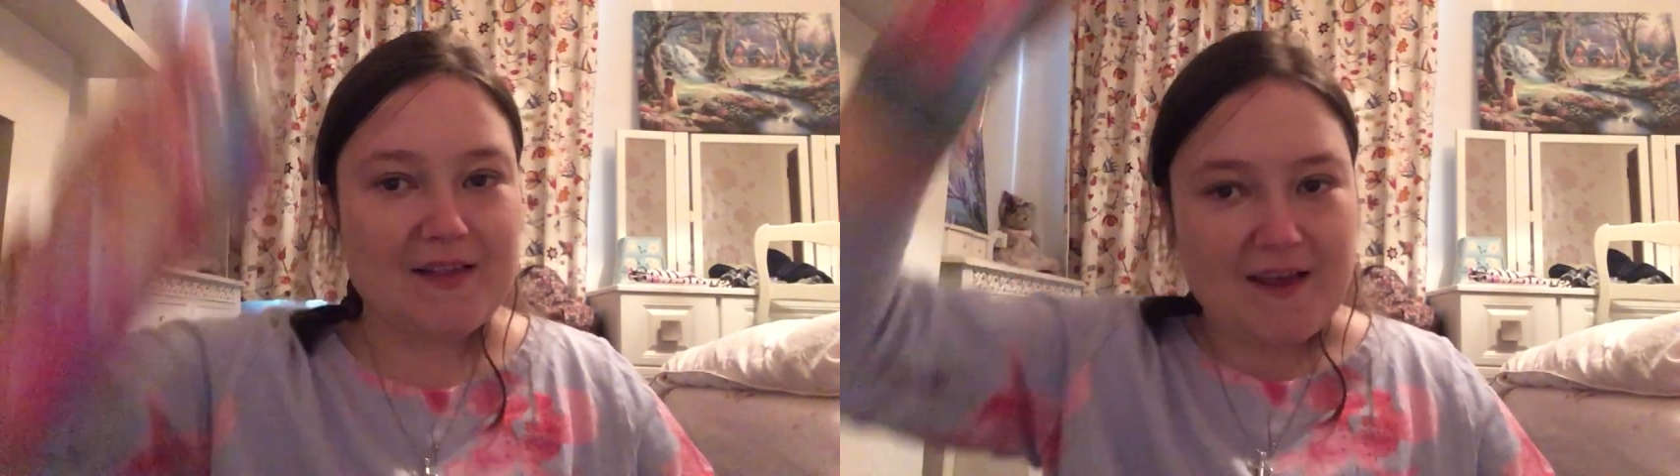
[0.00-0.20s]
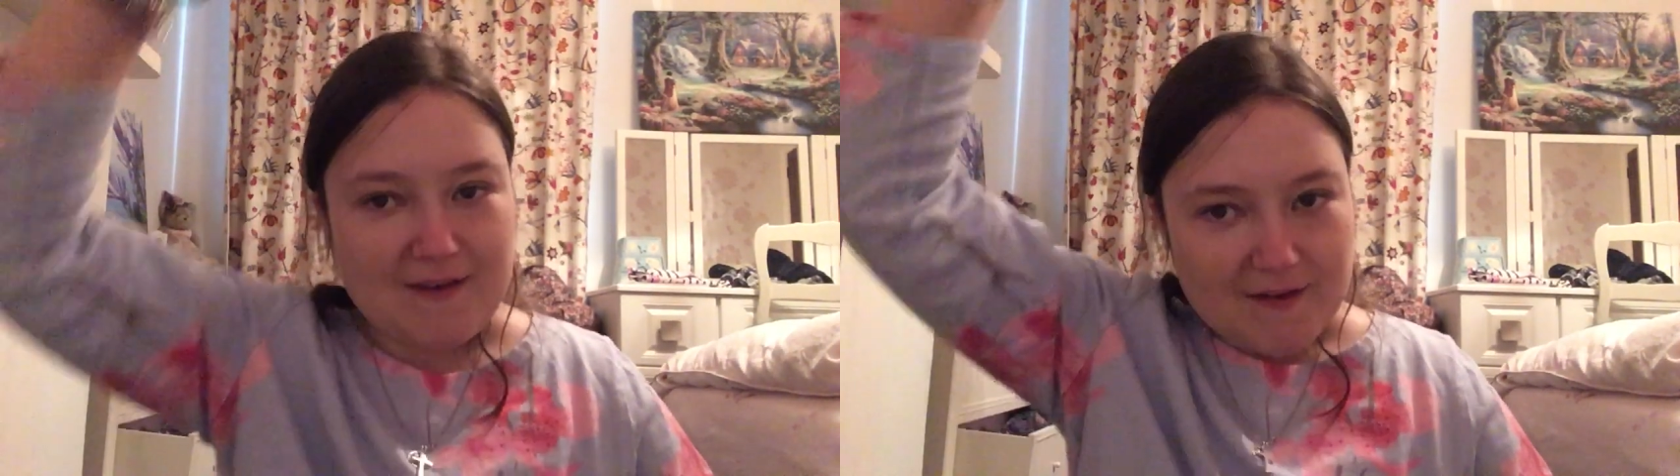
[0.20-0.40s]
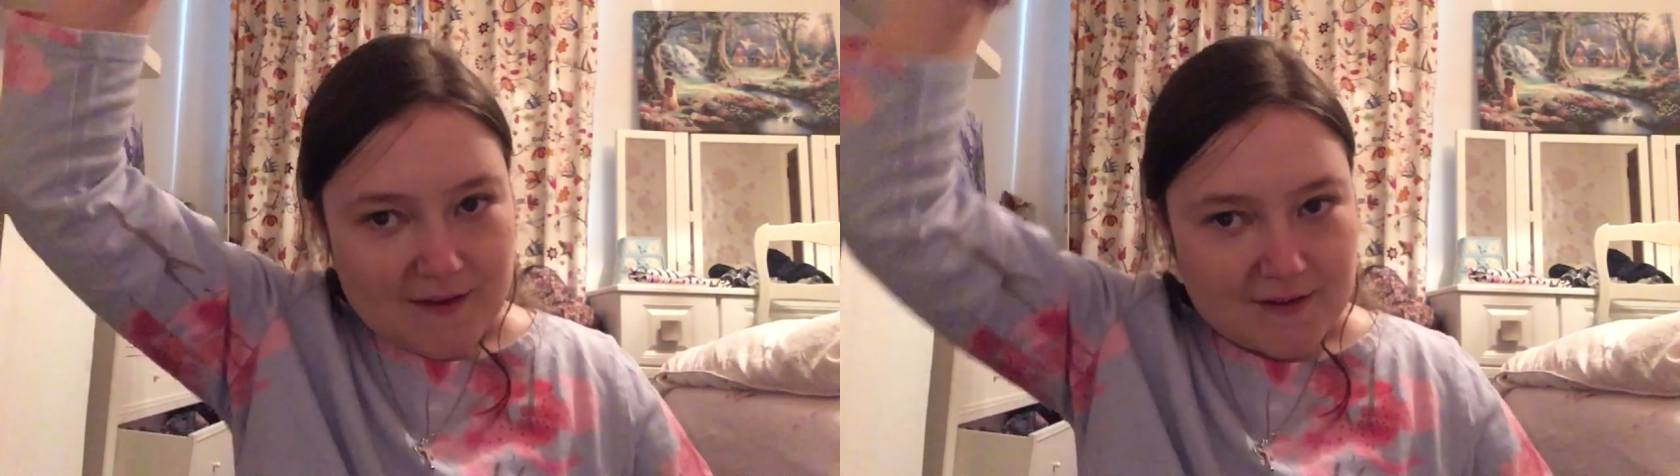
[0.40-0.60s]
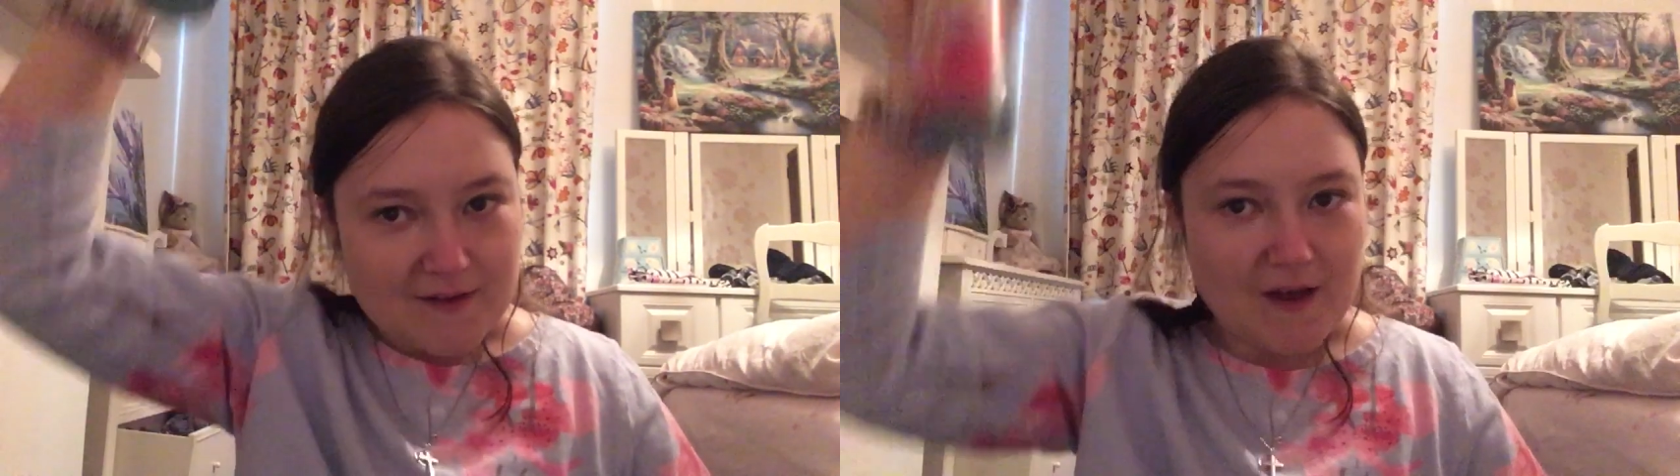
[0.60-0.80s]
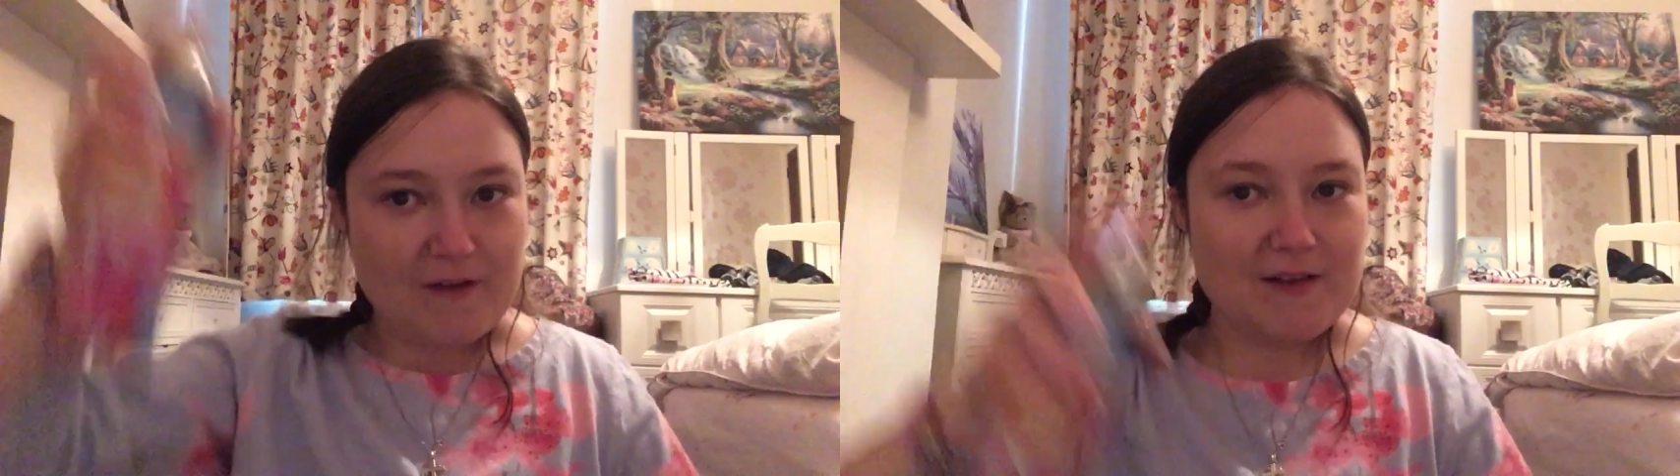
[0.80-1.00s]
like
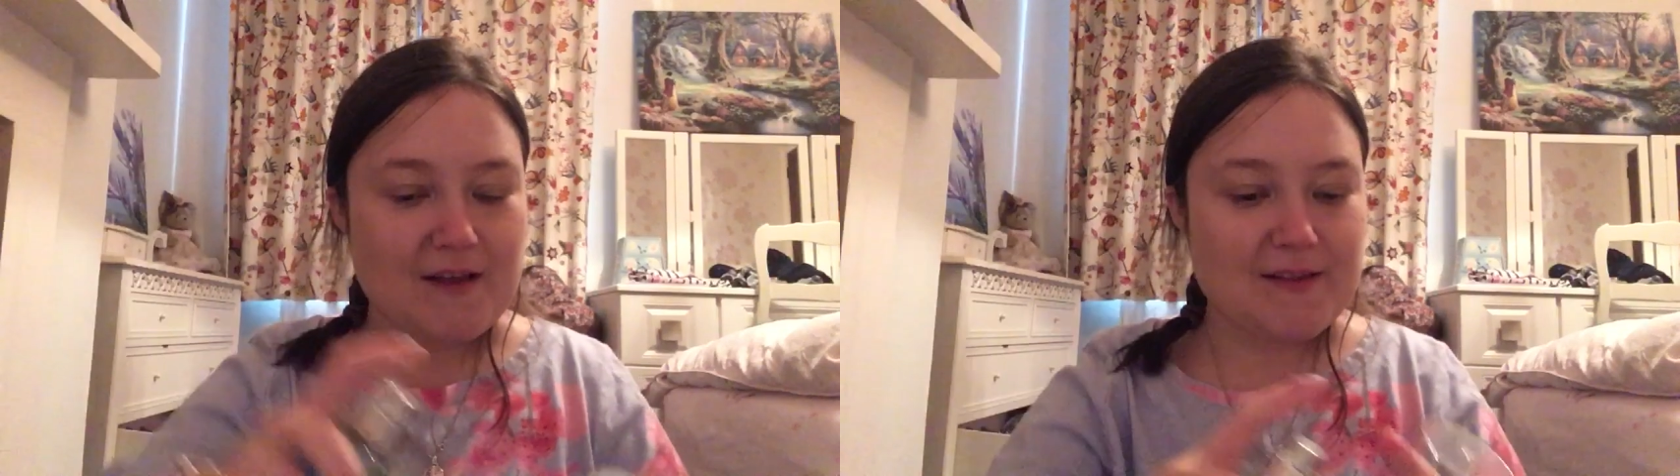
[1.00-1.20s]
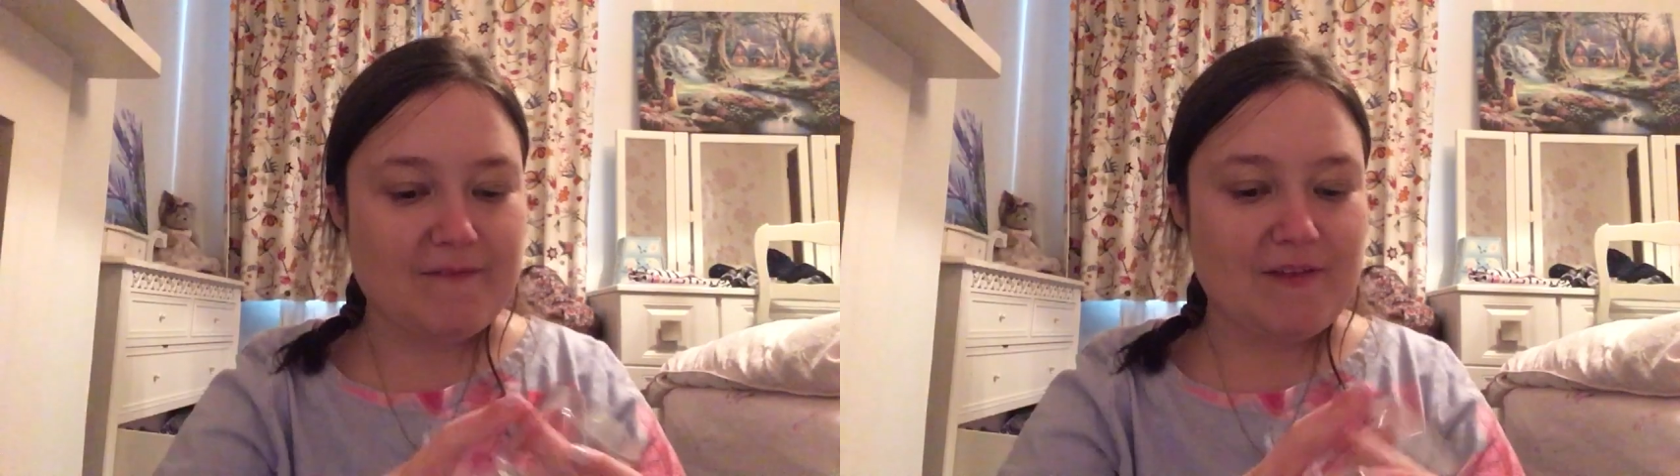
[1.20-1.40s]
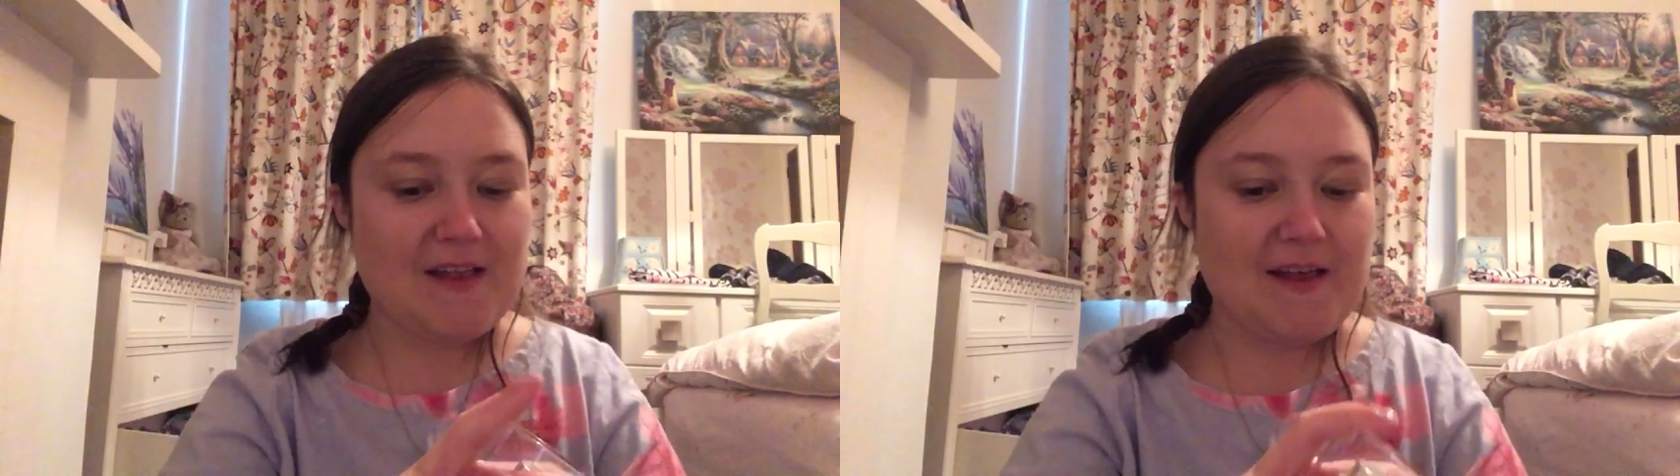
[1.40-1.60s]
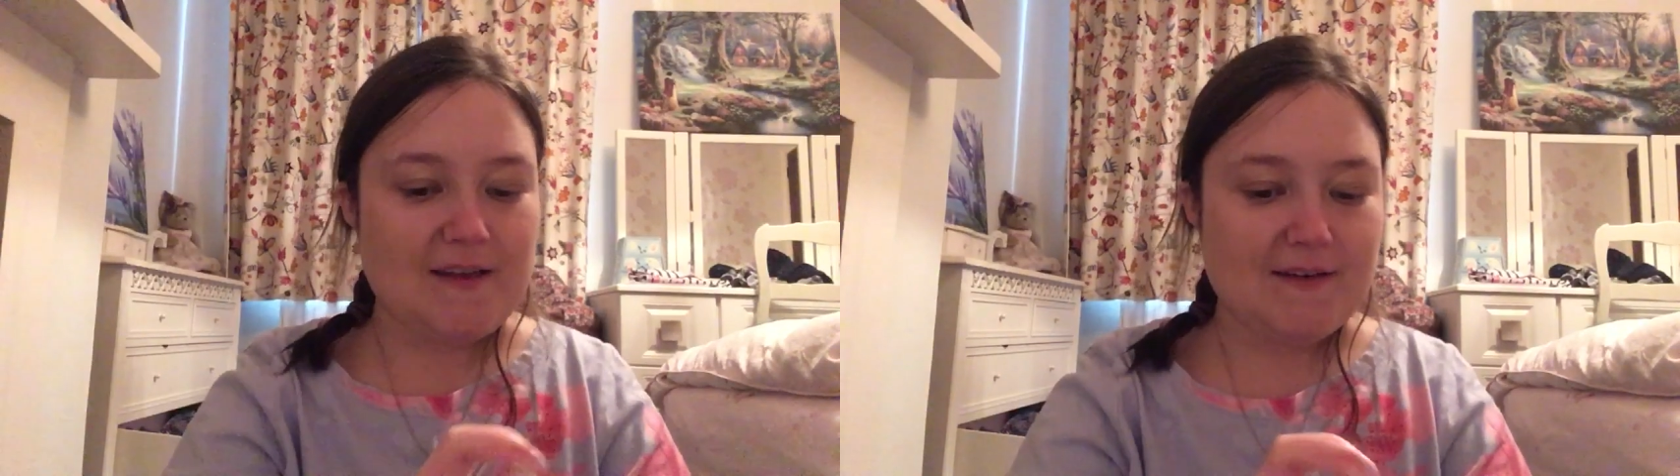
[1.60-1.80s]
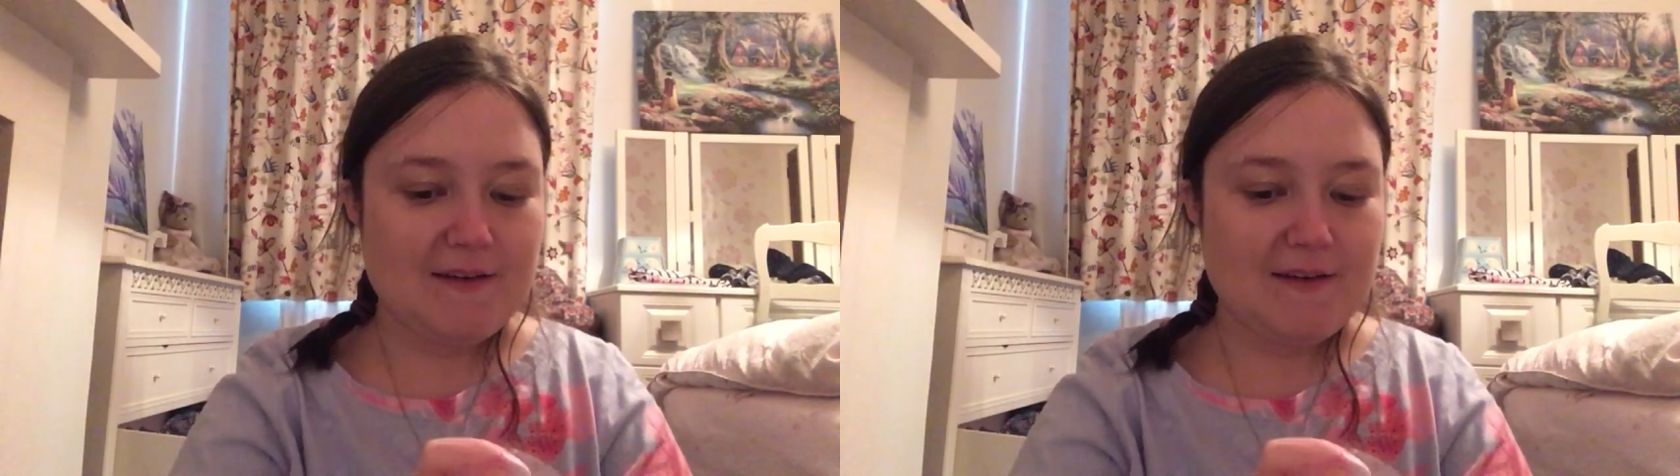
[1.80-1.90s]
coconuts and vanilla.